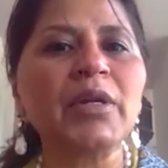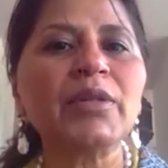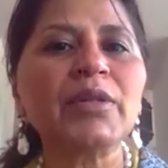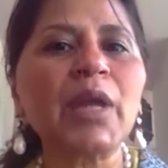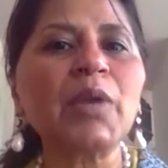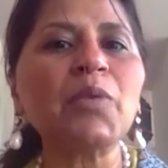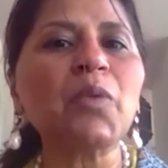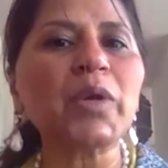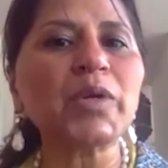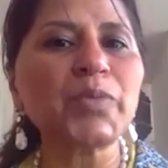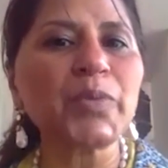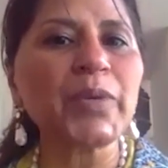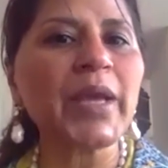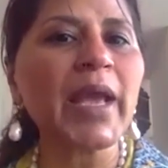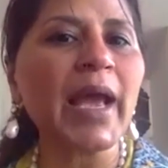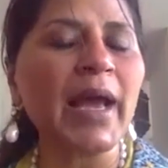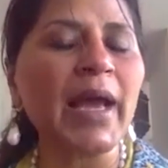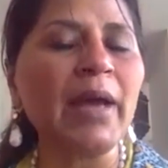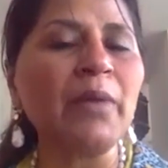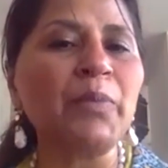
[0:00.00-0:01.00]
than what we
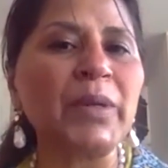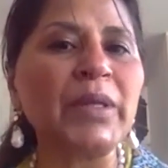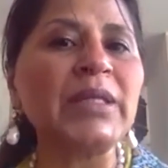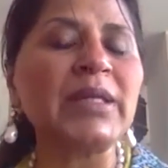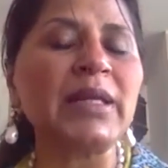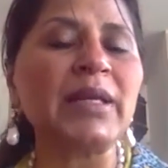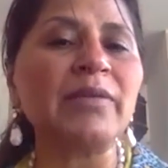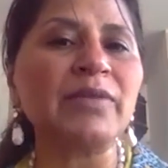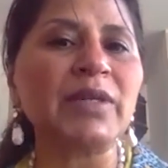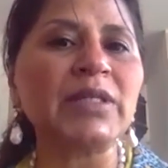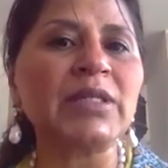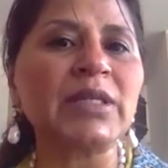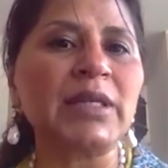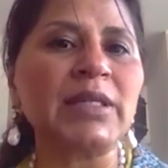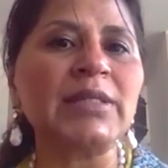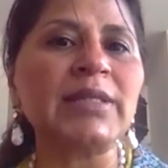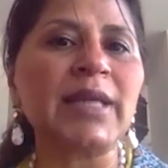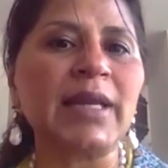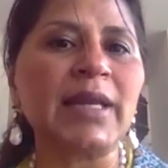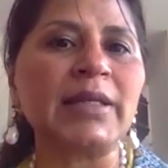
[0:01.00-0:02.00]
we delivered
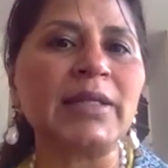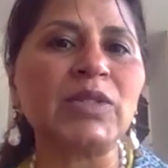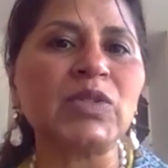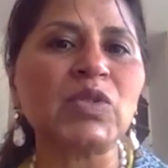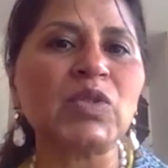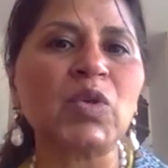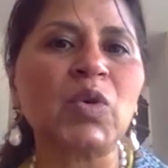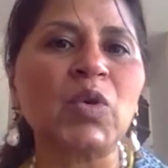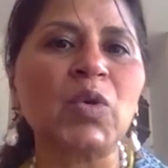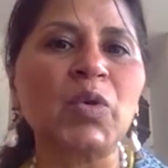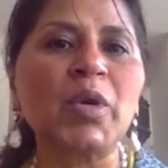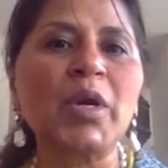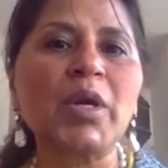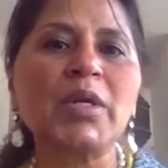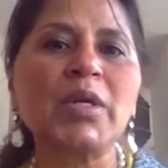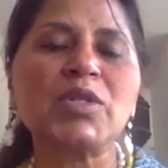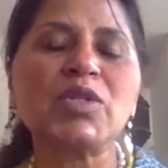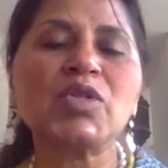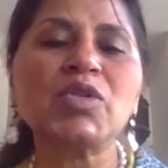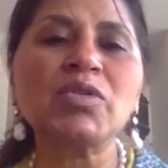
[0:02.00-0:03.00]
in Delhi. So
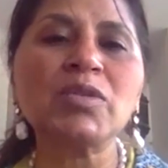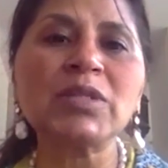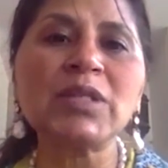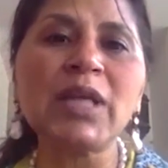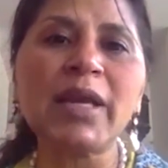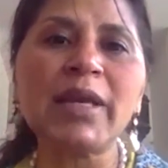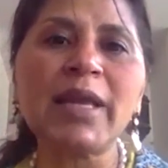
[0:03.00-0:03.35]
students are